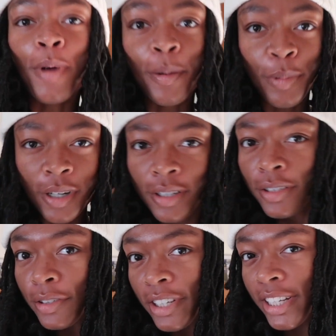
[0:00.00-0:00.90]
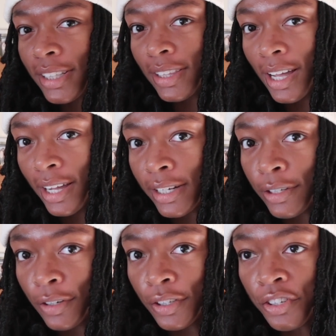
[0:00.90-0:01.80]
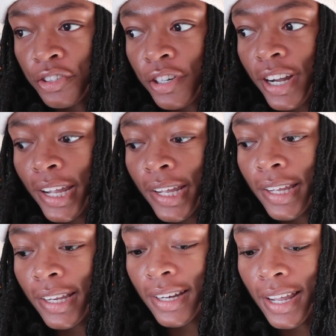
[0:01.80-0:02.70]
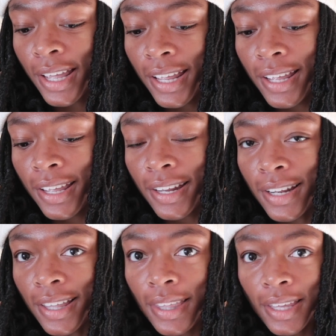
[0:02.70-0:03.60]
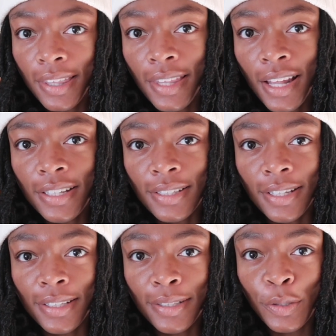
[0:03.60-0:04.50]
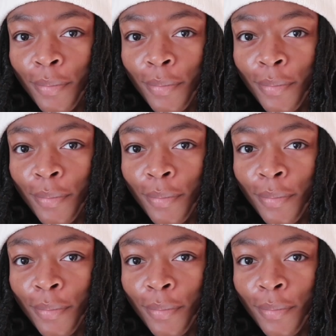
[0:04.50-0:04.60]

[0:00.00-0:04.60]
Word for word: my book to read in line and on the train, and I think that is it.